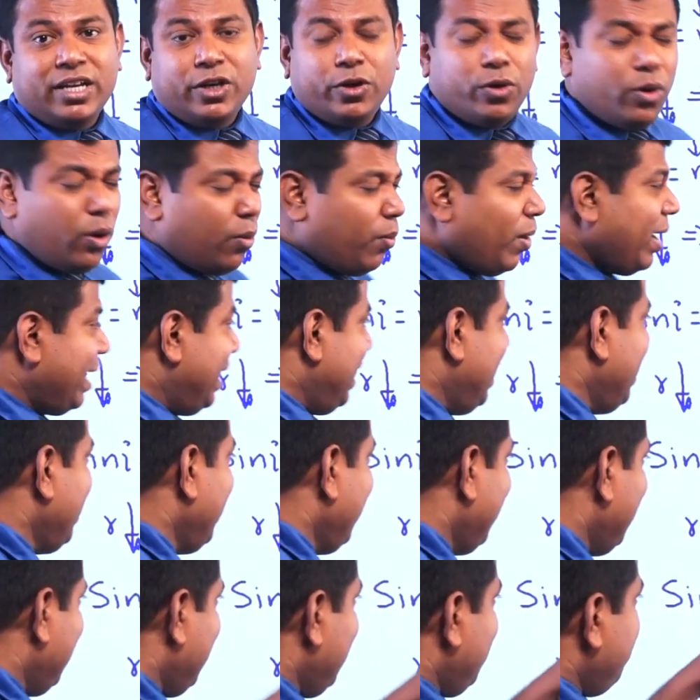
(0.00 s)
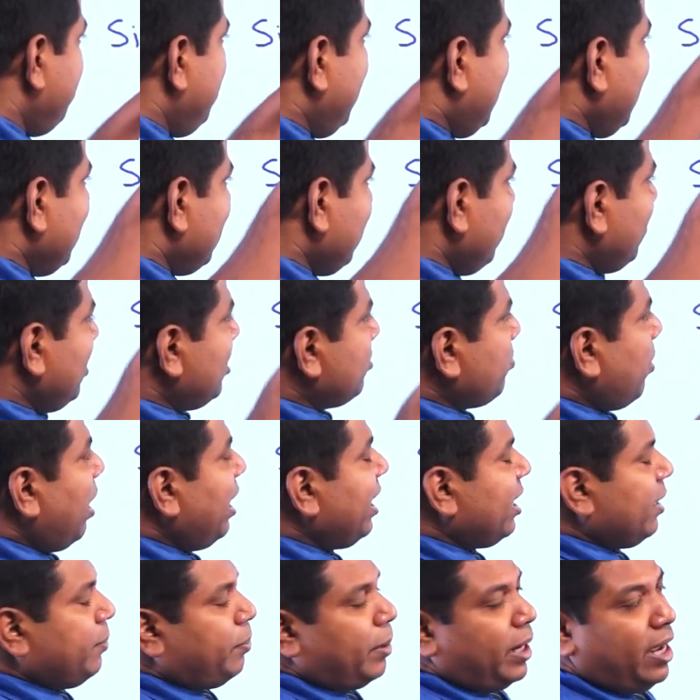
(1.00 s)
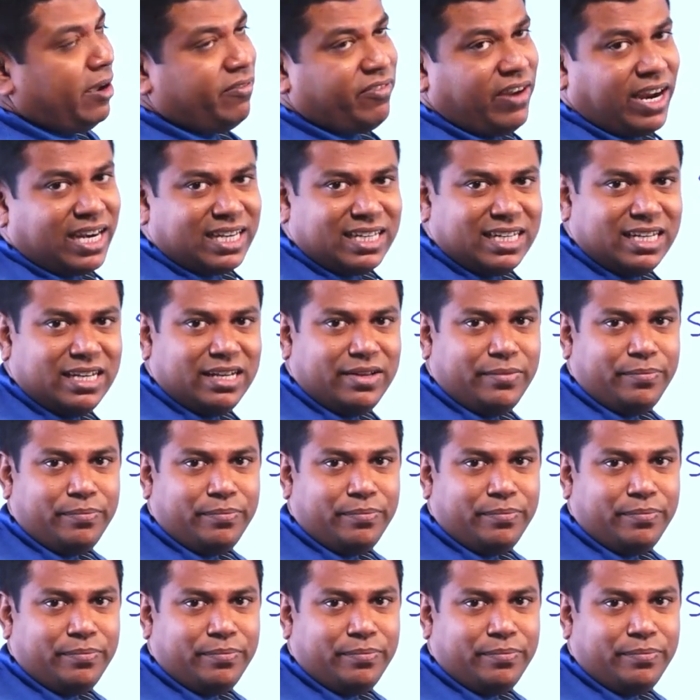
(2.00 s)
Do you know why? Because of this multiplier factor.